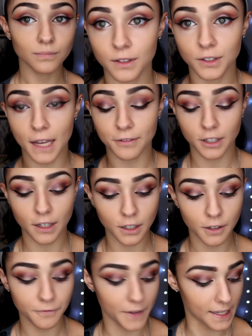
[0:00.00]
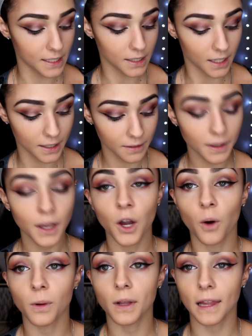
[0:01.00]
So after you get your face done,
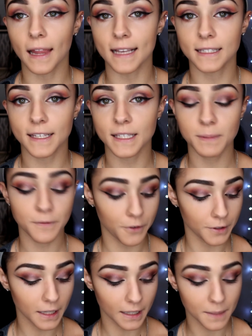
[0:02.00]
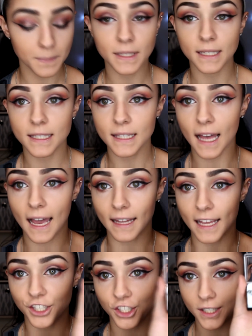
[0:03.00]
one of the last things before the lips is the
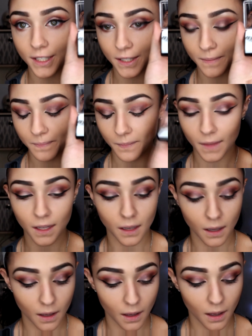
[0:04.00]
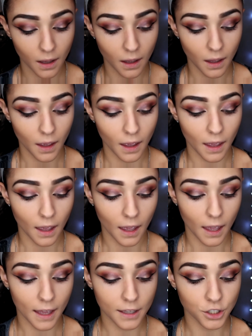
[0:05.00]
eyelashes.
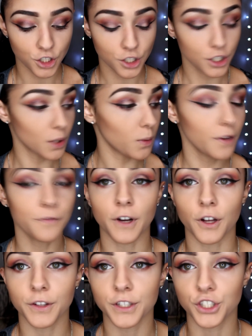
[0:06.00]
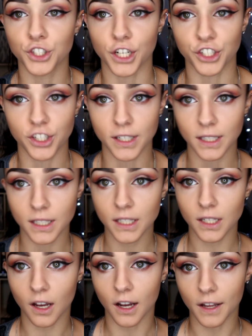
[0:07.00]
And you're just going to want to follow the
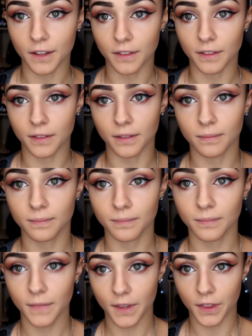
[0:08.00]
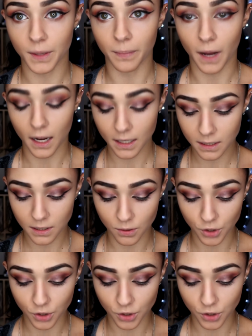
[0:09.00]
instructions on the box.